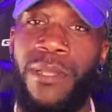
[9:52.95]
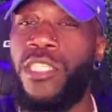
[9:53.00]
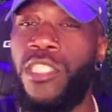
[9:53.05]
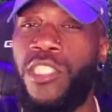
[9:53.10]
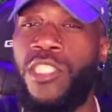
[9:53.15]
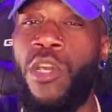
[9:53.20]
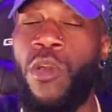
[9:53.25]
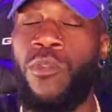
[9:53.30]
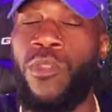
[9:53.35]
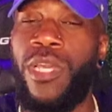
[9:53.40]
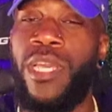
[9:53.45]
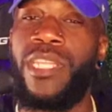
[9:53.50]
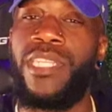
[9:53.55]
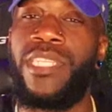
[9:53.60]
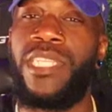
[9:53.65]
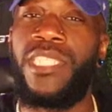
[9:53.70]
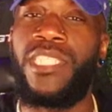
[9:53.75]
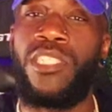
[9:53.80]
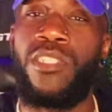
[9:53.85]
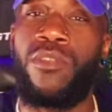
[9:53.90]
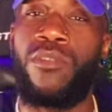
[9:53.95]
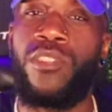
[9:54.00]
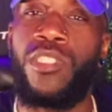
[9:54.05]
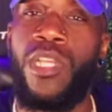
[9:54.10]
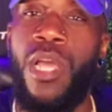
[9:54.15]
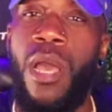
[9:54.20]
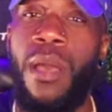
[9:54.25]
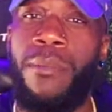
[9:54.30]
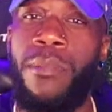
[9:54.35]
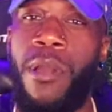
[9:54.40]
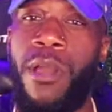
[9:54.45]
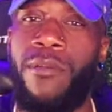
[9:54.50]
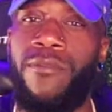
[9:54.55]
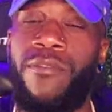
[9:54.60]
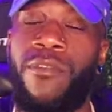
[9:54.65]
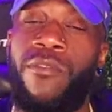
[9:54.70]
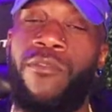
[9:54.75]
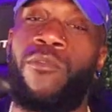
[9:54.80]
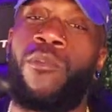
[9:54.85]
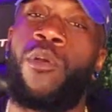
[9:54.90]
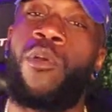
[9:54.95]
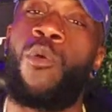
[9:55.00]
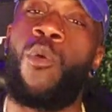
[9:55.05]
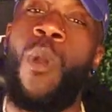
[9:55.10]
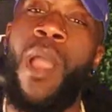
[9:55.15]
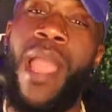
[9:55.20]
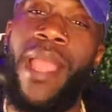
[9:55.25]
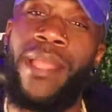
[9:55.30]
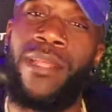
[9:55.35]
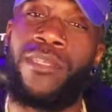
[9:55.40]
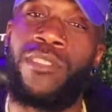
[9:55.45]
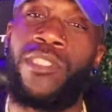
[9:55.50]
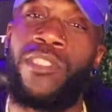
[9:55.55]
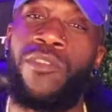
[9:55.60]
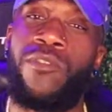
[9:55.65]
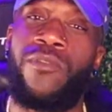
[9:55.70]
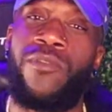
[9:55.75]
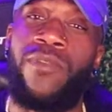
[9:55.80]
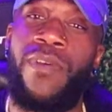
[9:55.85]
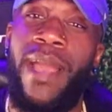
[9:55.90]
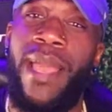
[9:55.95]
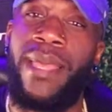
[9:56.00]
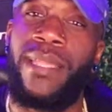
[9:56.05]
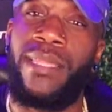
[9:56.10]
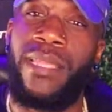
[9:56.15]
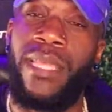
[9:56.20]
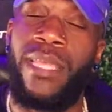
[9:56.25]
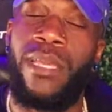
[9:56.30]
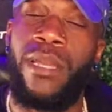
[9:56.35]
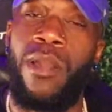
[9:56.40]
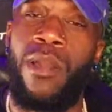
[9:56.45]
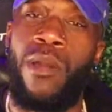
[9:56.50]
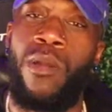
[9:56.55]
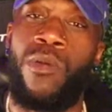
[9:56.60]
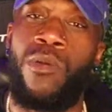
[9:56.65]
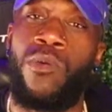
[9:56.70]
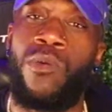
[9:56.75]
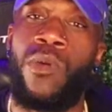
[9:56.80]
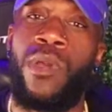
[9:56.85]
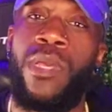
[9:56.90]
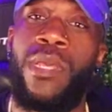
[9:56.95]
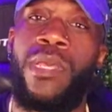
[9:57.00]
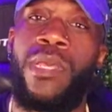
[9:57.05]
So the conditional job offer requires you finally go